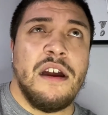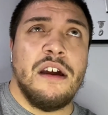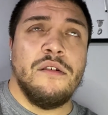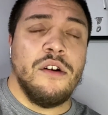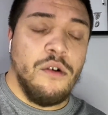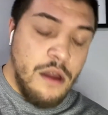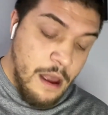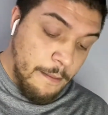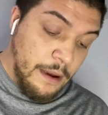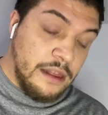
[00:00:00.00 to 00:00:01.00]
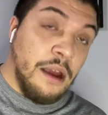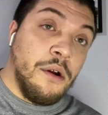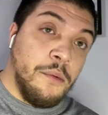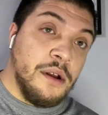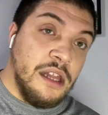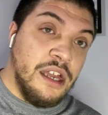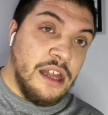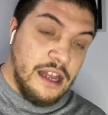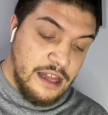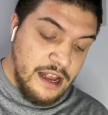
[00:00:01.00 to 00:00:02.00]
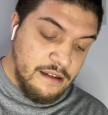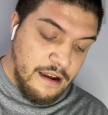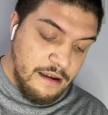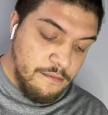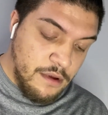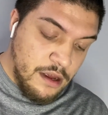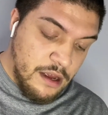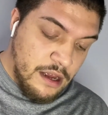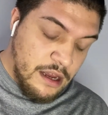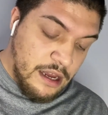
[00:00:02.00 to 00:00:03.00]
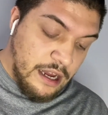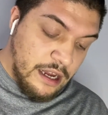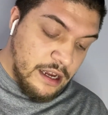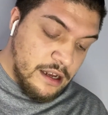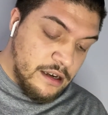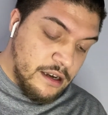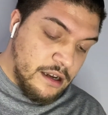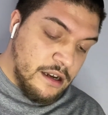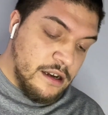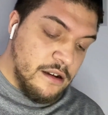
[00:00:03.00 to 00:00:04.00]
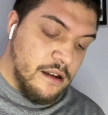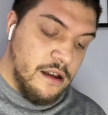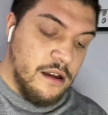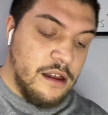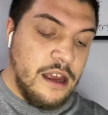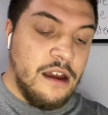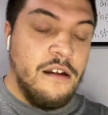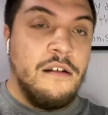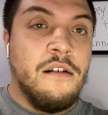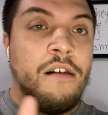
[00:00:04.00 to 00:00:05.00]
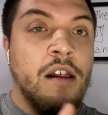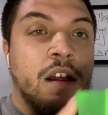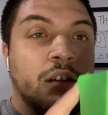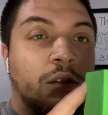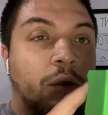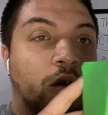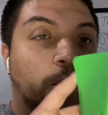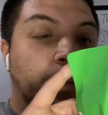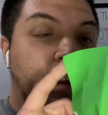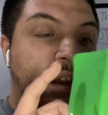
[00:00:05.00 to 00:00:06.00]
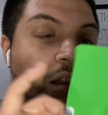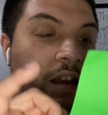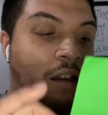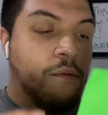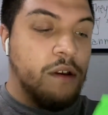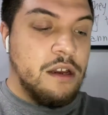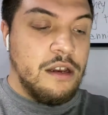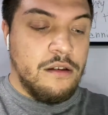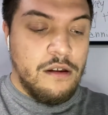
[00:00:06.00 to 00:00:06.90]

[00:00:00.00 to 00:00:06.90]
I don't know. But they were released at that time. And uh, yeah, so we're opening this one in.